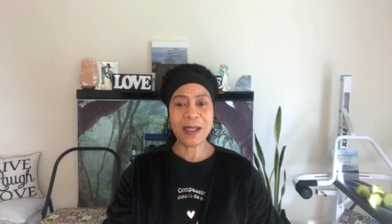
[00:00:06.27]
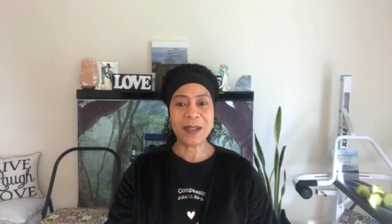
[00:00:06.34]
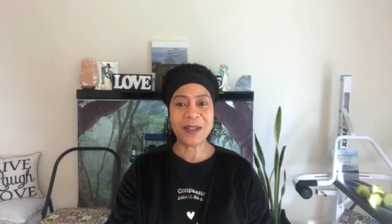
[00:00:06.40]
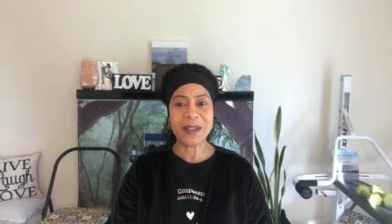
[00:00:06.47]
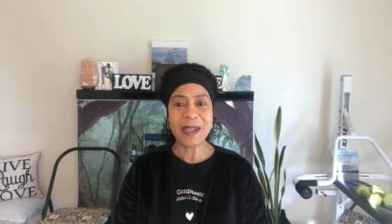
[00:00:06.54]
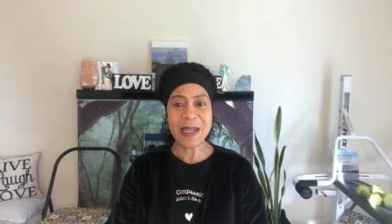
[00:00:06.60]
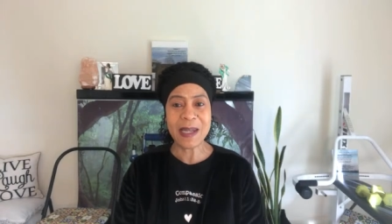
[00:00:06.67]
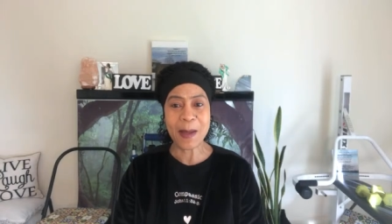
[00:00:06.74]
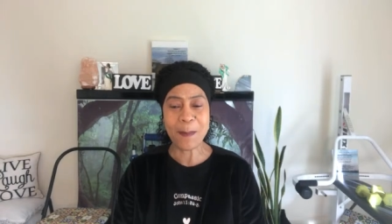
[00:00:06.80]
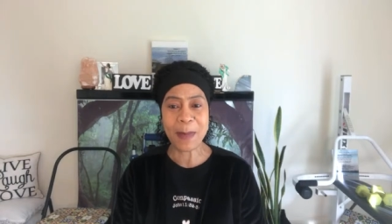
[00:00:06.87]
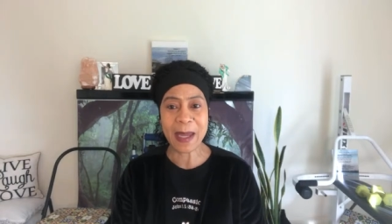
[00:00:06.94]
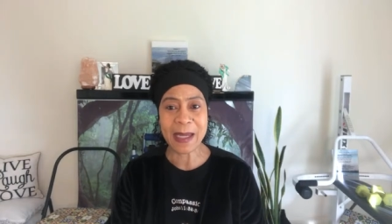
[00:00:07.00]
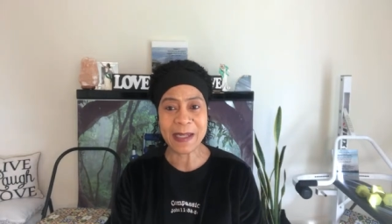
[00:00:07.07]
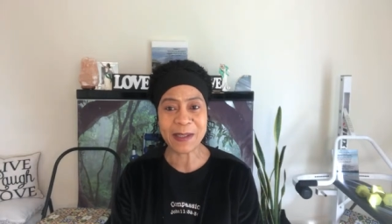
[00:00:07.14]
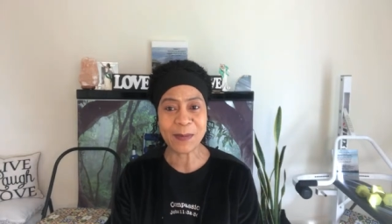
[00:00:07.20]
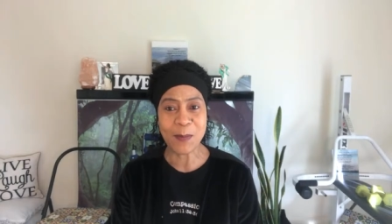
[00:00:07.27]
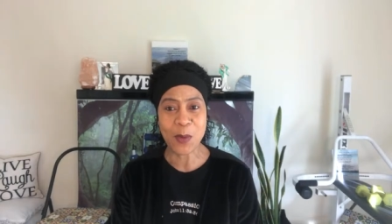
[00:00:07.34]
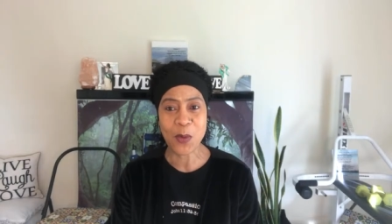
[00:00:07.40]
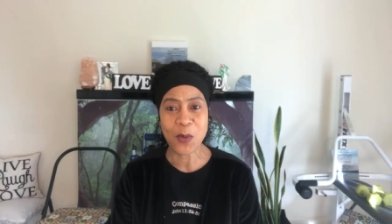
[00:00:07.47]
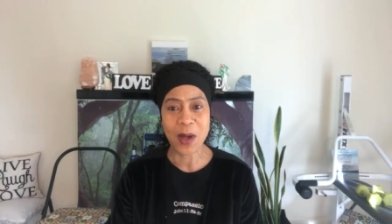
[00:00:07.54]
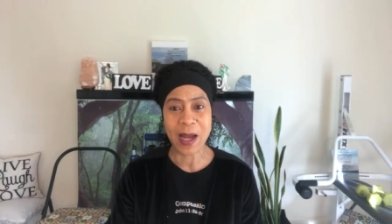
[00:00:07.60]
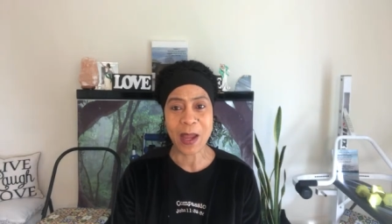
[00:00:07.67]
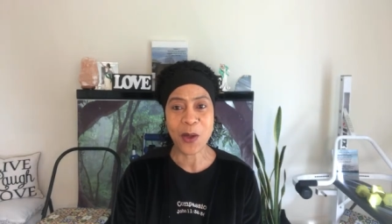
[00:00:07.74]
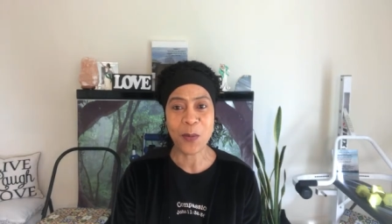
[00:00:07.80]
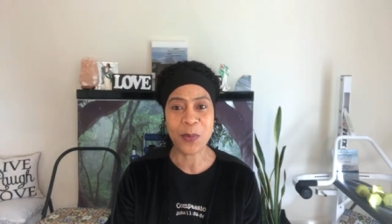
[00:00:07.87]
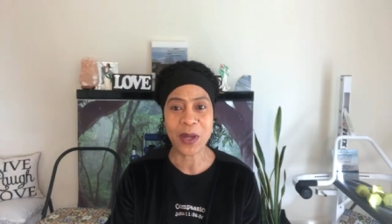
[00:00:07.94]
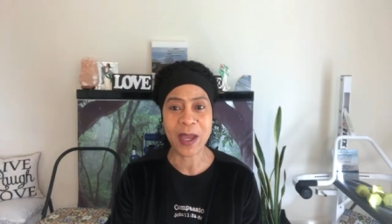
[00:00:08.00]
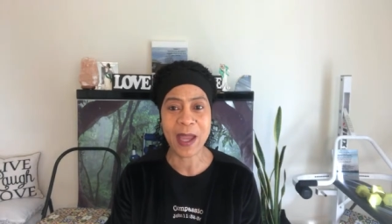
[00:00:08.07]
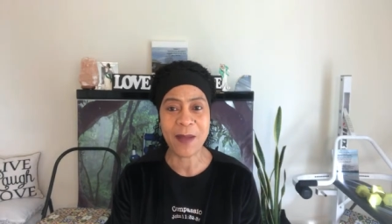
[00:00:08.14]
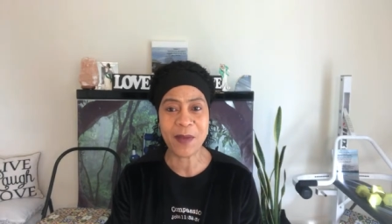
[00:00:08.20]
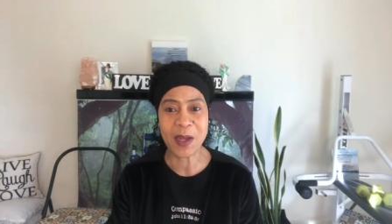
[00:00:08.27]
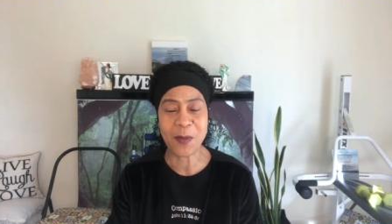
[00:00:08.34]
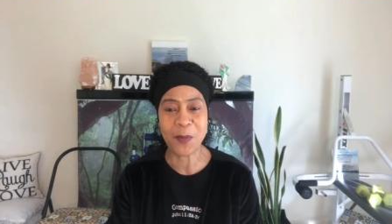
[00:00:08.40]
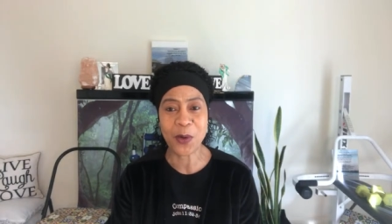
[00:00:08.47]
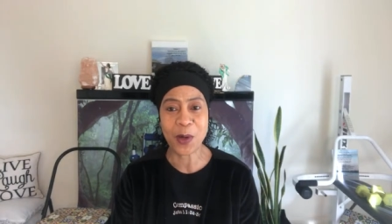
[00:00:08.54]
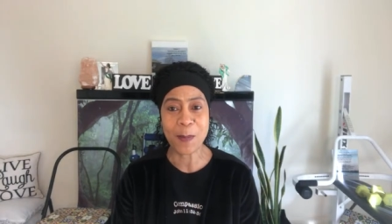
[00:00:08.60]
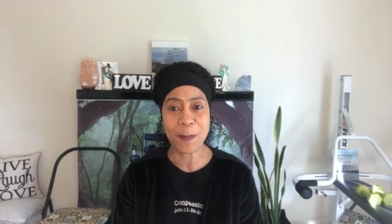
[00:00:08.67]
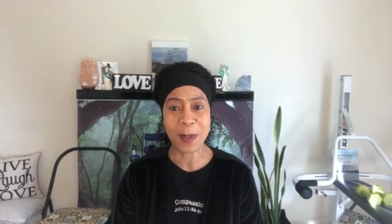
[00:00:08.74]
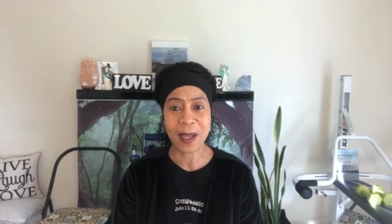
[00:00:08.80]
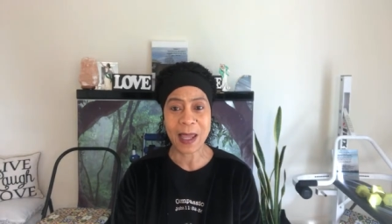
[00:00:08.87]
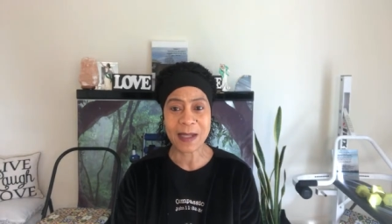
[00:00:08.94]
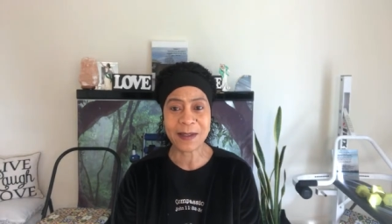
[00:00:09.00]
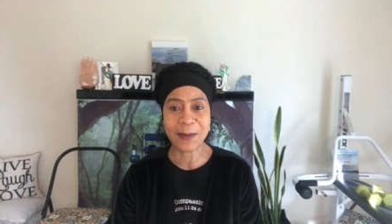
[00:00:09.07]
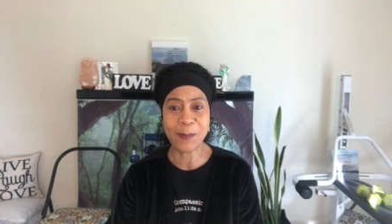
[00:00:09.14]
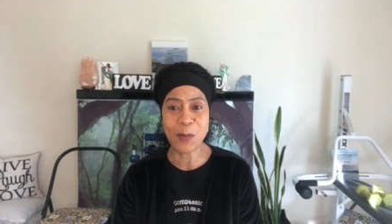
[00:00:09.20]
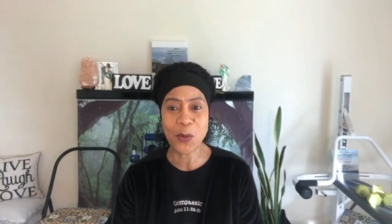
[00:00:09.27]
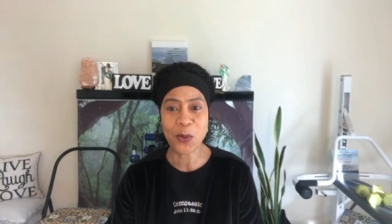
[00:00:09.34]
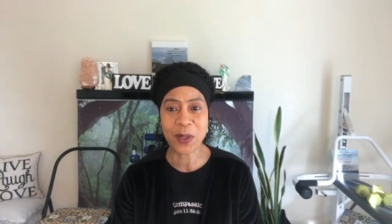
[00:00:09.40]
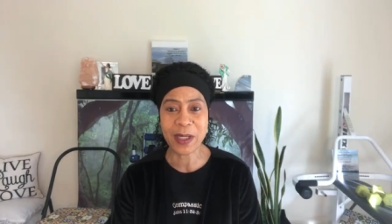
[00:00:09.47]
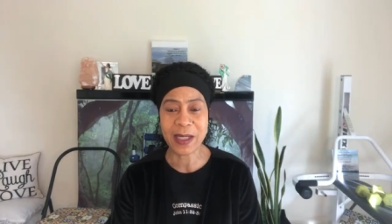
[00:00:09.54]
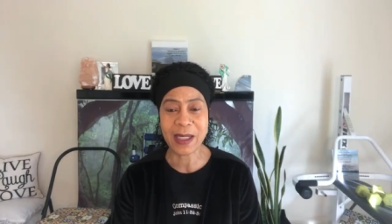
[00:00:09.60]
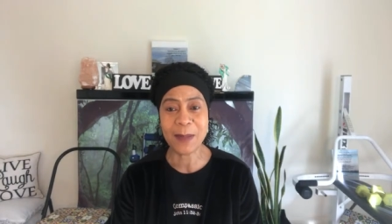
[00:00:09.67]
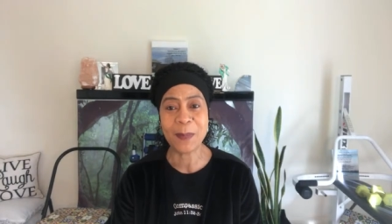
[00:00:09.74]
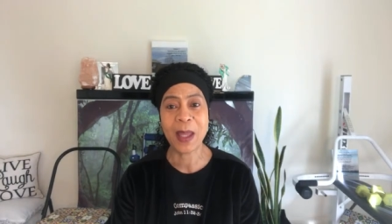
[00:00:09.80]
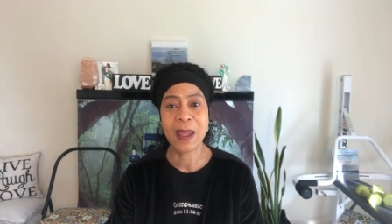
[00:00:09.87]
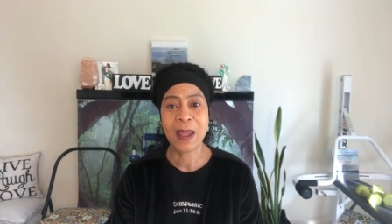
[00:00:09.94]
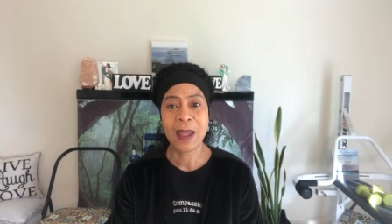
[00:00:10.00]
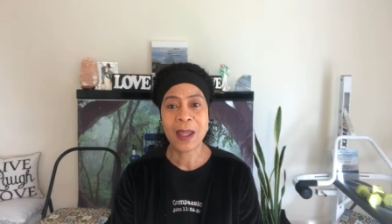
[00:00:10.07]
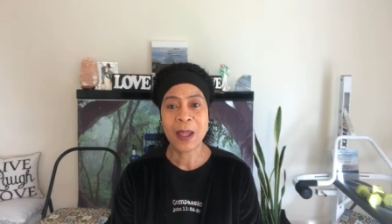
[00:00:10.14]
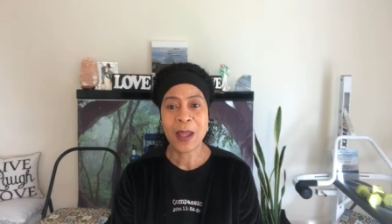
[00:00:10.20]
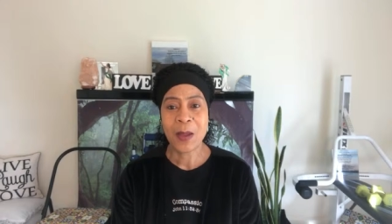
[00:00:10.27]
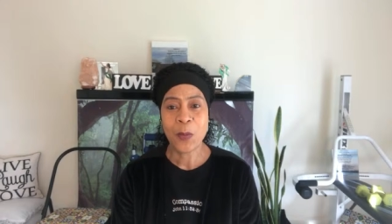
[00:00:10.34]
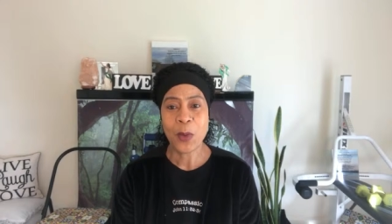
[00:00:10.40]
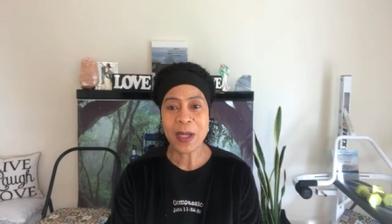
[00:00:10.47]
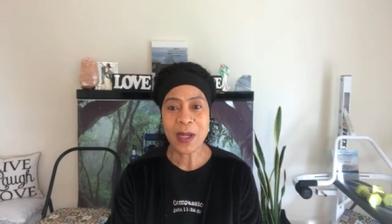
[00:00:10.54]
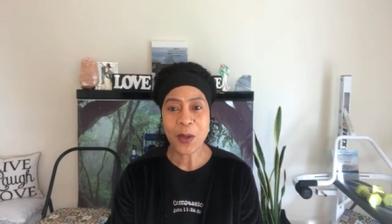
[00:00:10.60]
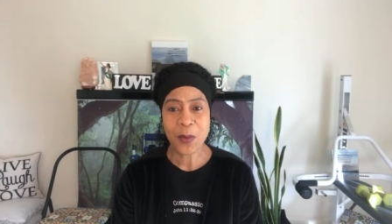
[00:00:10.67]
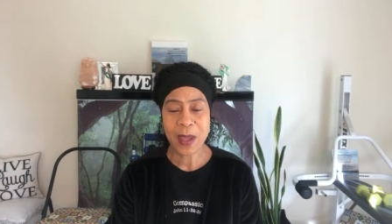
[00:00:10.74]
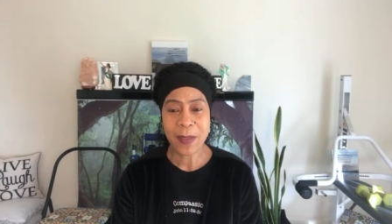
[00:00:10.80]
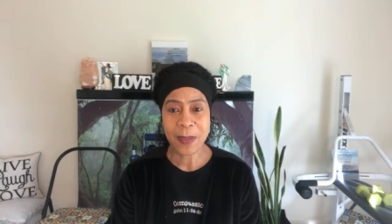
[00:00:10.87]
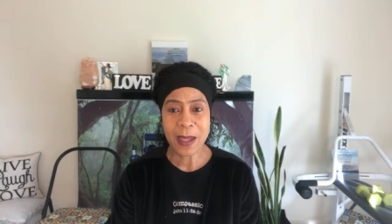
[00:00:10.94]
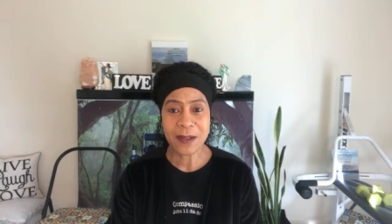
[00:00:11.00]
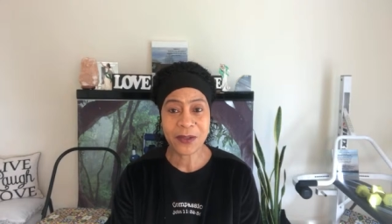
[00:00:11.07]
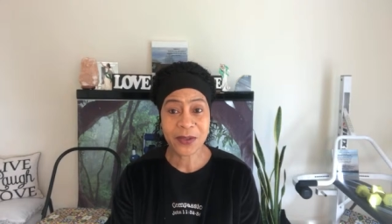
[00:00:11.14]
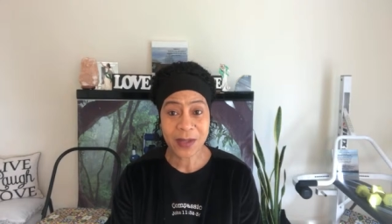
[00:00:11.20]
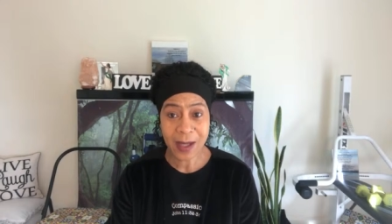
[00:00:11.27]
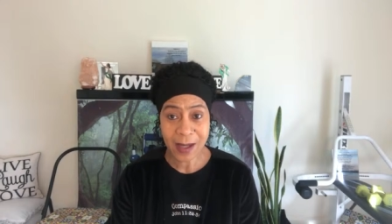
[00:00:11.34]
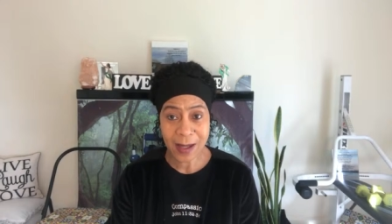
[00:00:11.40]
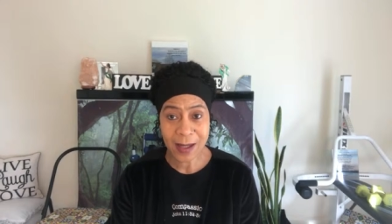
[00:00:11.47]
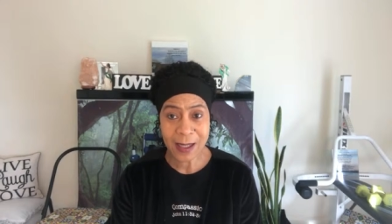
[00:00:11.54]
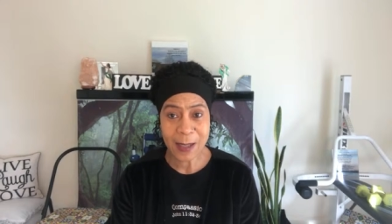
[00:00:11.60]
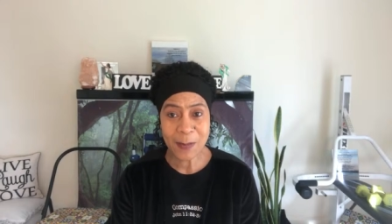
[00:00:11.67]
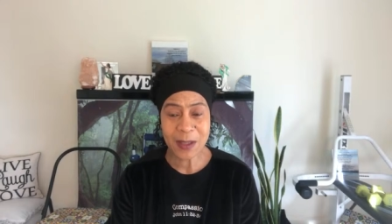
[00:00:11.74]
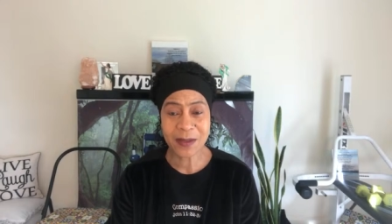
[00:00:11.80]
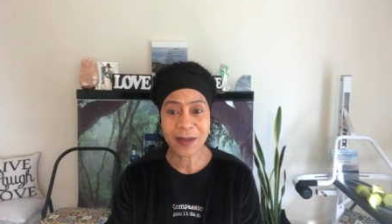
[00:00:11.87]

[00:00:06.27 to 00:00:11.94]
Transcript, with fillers: It's Nina Bazemore. I hope you're having a very blessed morning. We know that it's time